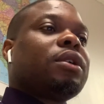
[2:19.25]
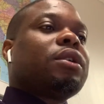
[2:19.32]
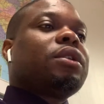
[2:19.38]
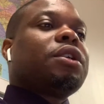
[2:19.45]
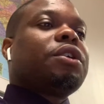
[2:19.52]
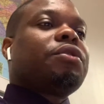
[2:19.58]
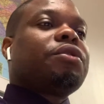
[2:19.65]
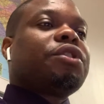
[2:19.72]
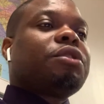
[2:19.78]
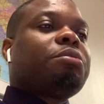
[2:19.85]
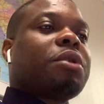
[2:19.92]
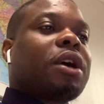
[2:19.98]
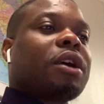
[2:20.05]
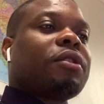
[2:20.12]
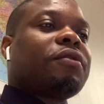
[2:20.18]
the increasing
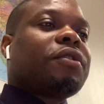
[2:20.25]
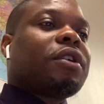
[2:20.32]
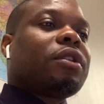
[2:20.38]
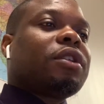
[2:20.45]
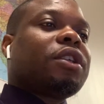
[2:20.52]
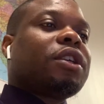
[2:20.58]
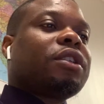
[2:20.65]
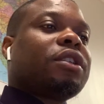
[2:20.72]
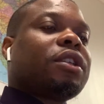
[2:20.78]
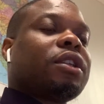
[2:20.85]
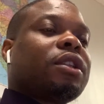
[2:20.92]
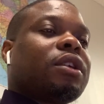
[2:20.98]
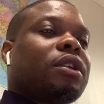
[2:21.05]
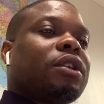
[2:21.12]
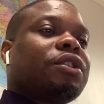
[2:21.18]
part of healthcare
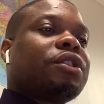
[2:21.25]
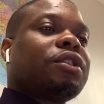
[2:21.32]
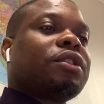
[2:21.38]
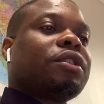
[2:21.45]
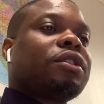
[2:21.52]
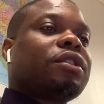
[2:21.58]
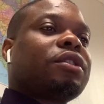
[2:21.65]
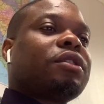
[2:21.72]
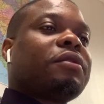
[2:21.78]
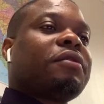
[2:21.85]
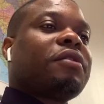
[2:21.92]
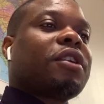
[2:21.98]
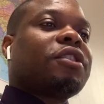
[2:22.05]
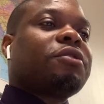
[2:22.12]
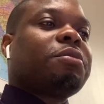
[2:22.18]
technologies, the
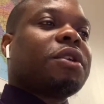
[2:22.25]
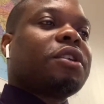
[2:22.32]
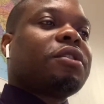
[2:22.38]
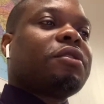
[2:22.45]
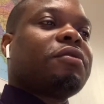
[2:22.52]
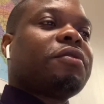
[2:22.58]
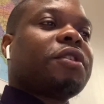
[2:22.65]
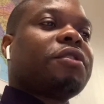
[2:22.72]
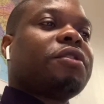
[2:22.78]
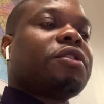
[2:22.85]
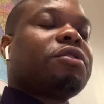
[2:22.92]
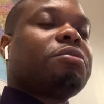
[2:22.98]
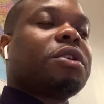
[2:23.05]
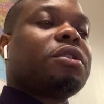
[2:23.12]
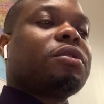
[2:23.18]
fast pace of
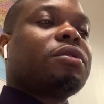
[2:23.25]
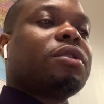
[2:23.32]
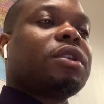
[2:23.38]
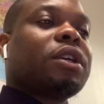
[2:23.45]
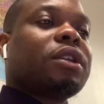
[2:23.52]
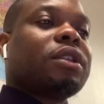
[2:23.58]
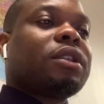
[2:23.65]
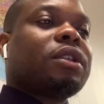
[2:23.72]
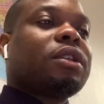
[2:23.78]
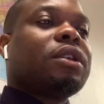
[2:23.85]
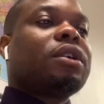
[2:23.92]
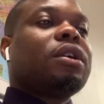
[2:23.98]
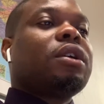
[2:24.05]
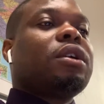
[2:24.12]
various medical techniques,